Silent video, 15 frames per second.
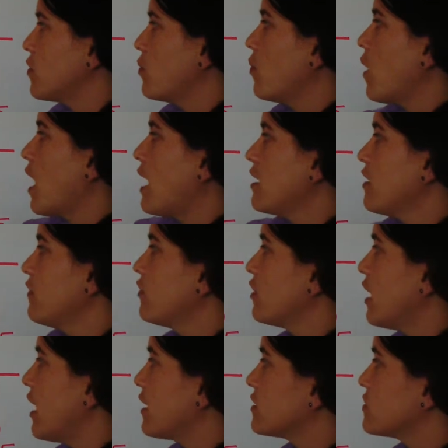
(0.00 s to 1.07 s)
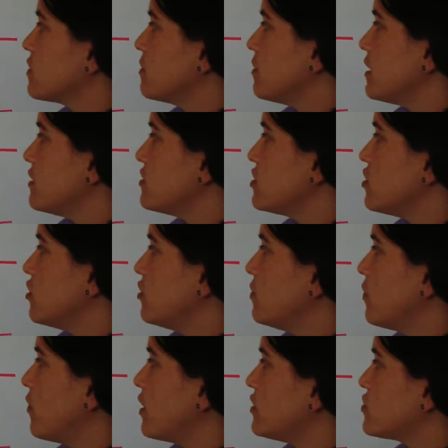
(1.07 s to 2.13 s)
So y over x would be
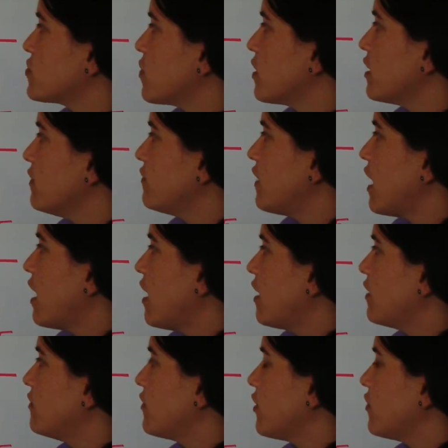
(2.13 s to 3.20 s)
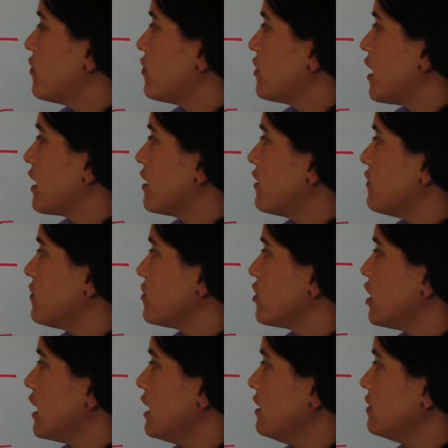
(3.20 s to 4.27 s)
2.25 over negative
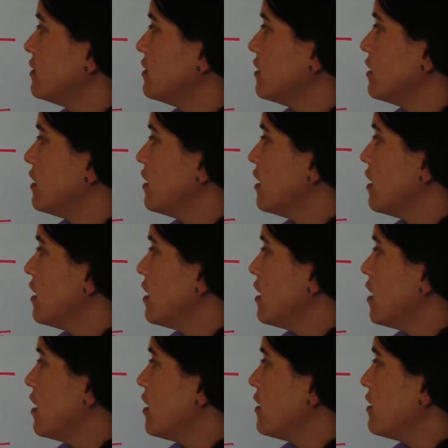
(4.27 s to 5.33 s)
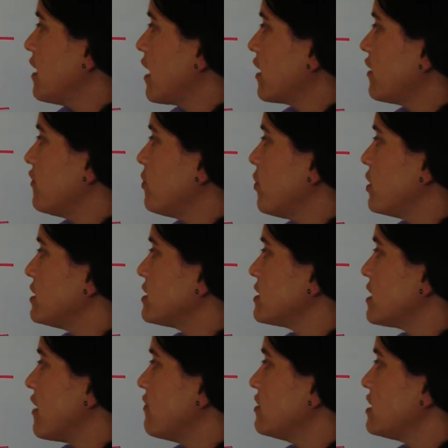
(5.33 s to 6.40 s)
3, negative
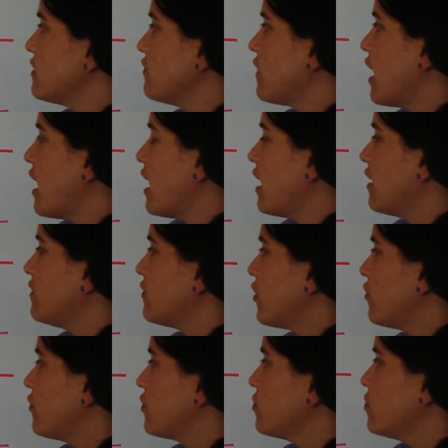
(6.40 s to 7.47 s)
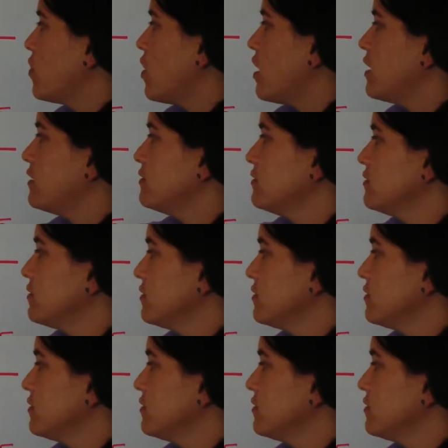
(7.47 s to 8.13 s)
0.75 over 1,